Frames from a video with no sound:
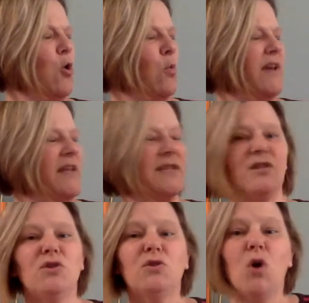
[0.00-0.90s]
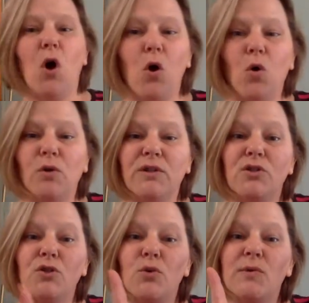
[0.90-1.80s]
When he's told
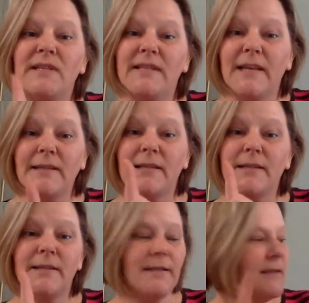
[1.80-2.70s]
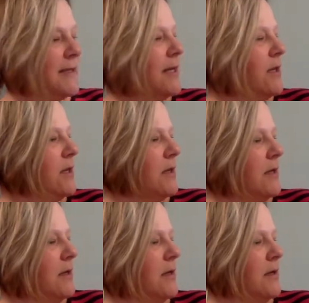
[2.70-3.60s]
to sit still,
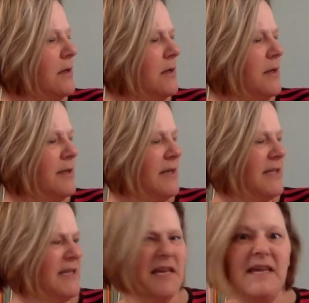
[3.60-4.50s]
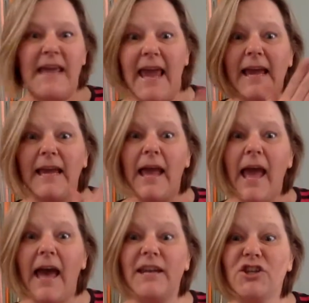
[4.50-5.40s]
does he kick
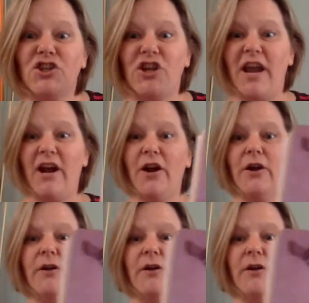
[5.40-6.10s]
at a chair?